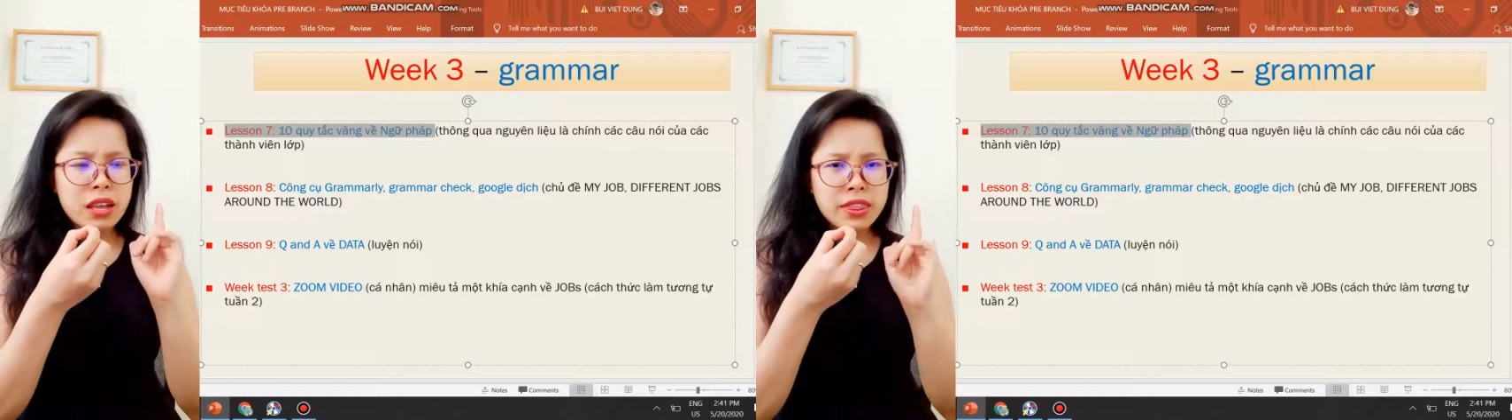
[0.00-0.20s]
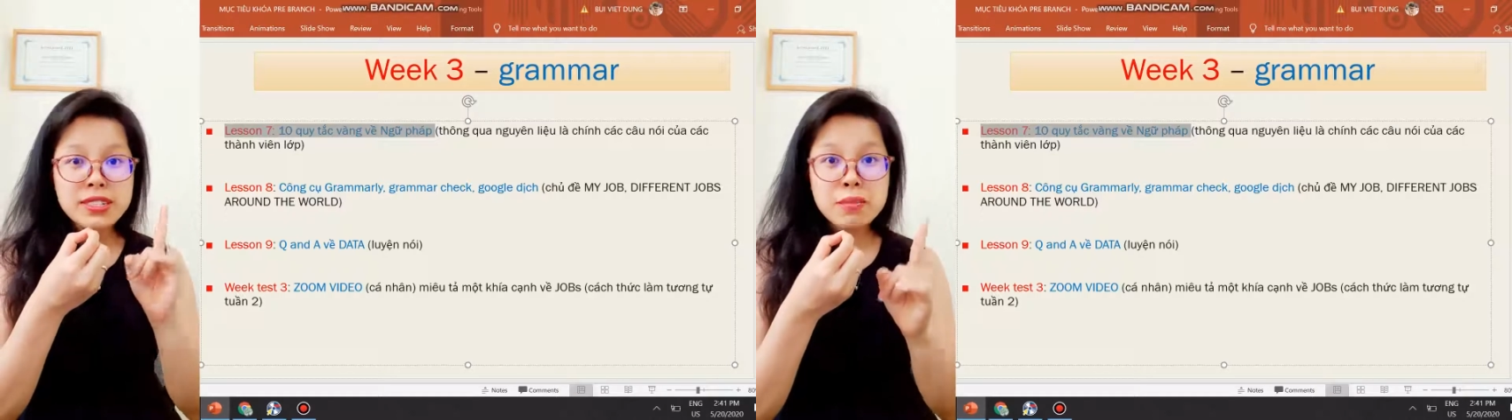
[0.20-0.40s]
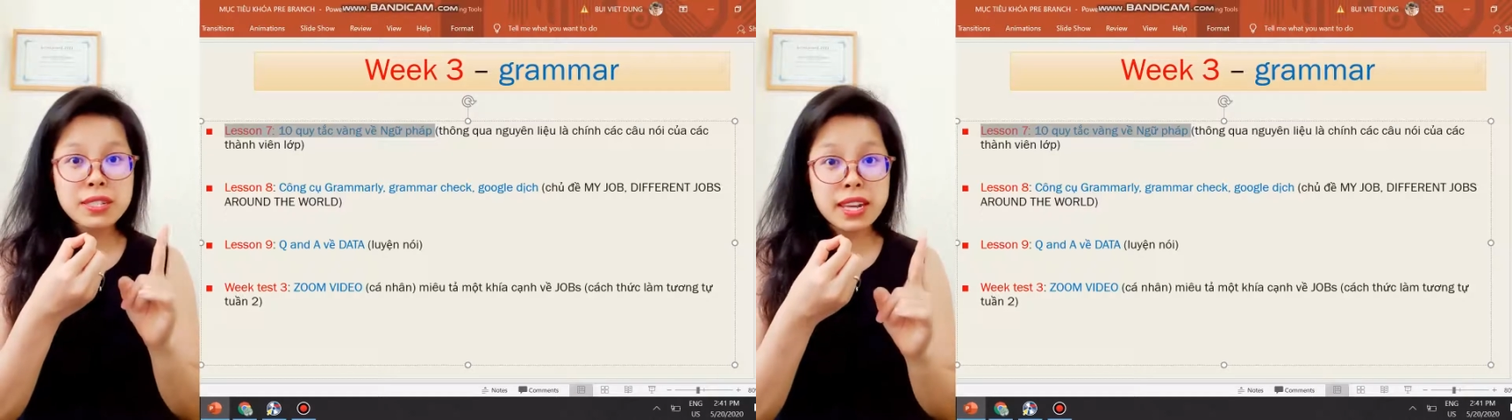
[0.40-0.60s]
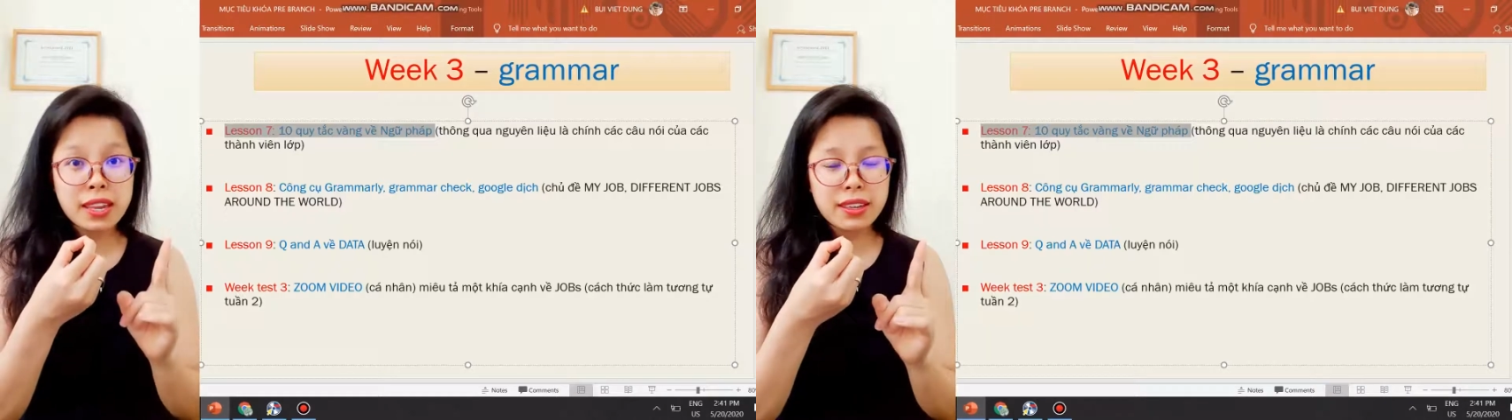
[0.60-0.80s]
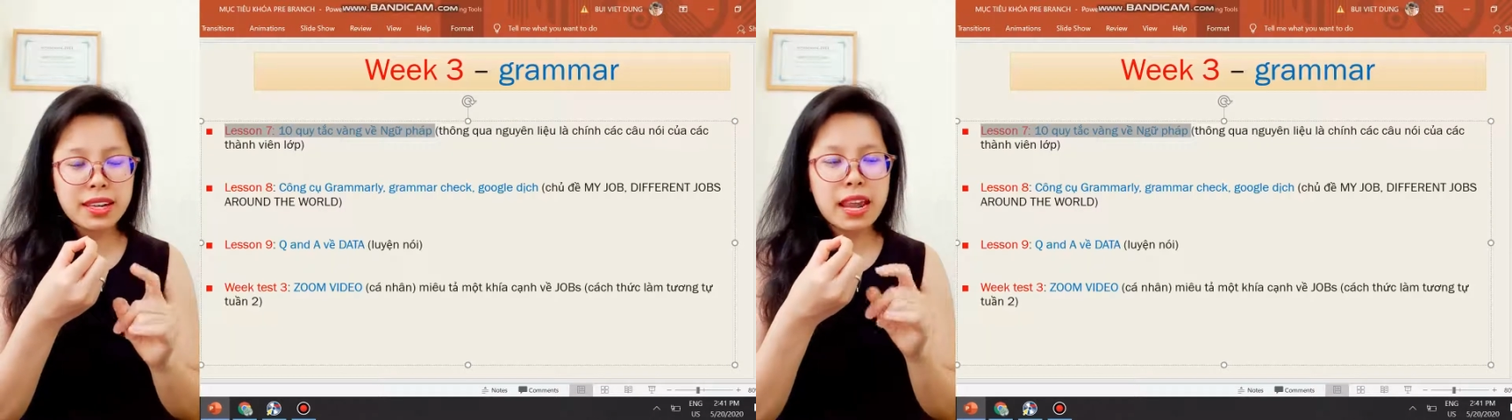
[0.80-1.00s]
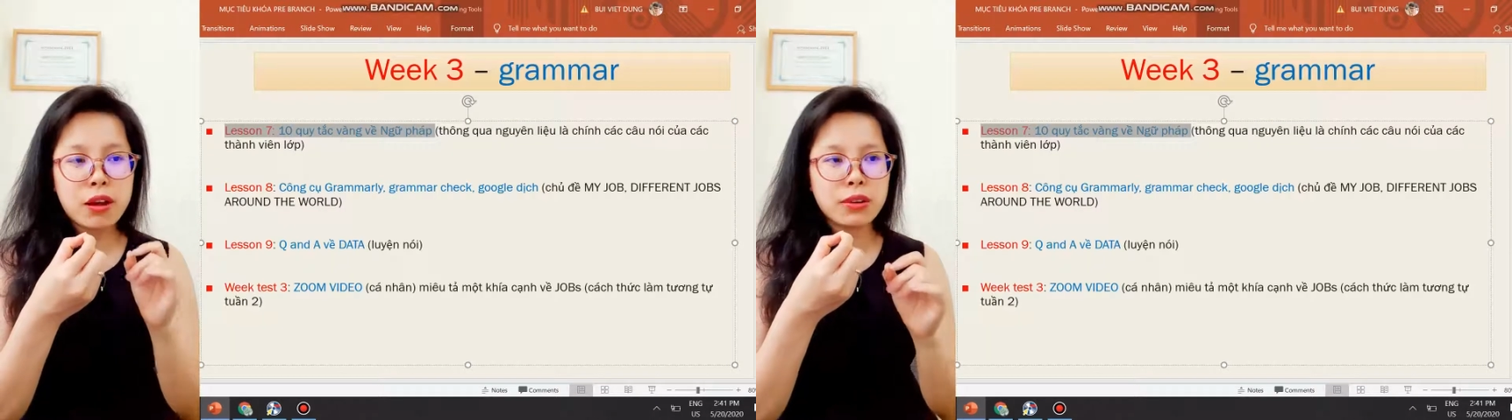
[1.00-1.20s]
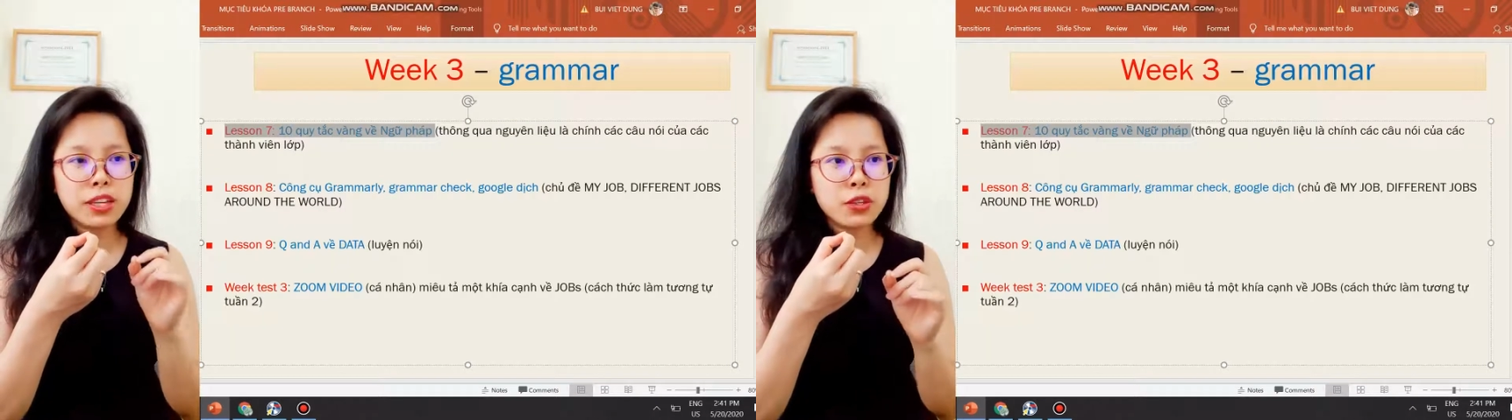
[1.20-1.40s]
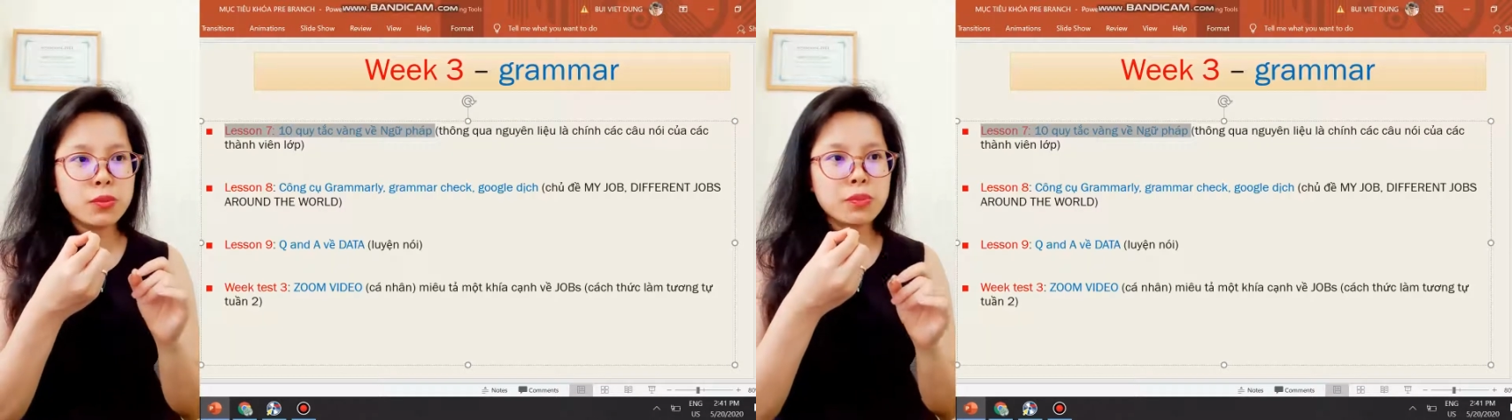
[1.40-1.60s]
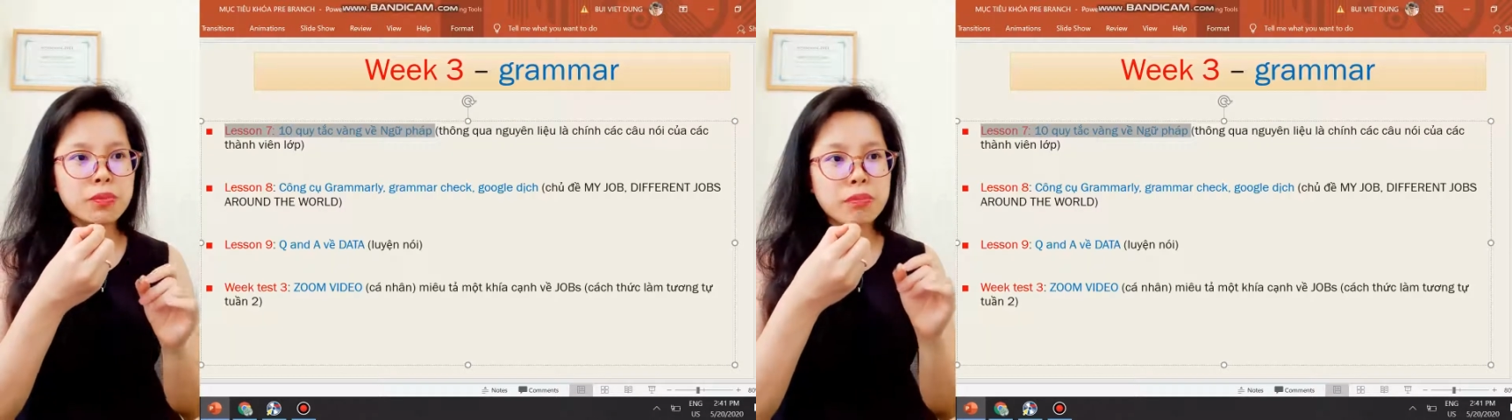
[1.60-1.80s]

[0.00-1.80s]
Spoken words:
this mistake and how can you